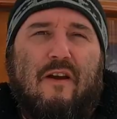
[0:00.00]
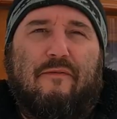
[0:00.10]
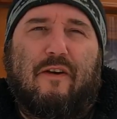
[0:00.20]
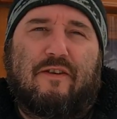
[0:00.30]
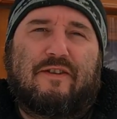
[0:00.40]

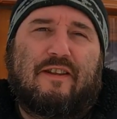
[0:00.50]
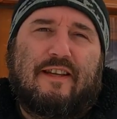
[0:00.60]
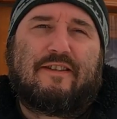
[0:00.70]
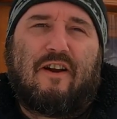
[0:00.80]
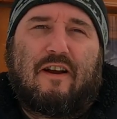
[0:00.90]
First,
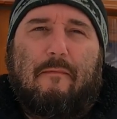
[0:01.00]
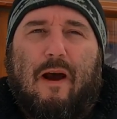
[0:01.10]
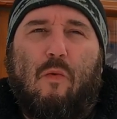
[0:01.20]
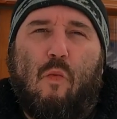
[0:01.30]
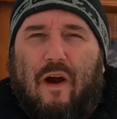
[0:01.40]
let's talk
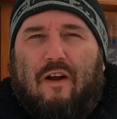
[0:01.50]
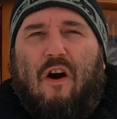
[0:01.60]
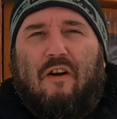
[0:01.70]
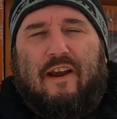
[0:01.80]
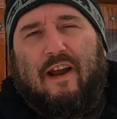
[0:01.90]
about what
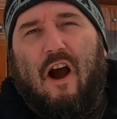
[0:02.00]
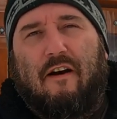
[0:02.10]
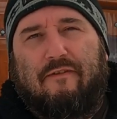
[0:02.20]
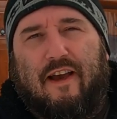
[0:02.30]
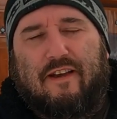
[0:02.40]
hardening
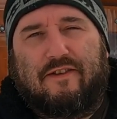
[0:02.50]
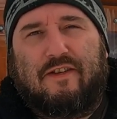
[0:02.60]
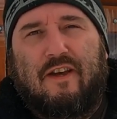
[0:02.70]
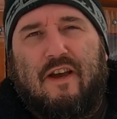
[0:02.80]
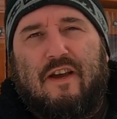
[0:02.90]
off
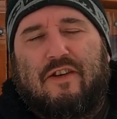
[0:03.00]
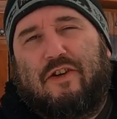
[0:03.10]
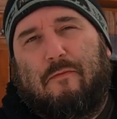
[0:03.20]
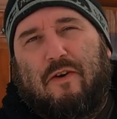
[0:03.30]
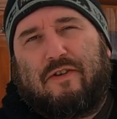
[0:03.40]
is.
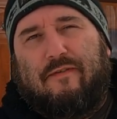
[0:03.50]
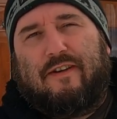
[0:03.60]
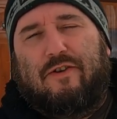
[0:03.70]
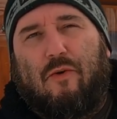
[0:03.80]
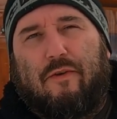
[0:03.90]
So most of
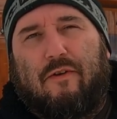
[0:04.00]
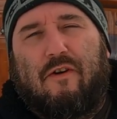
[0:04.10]
us northern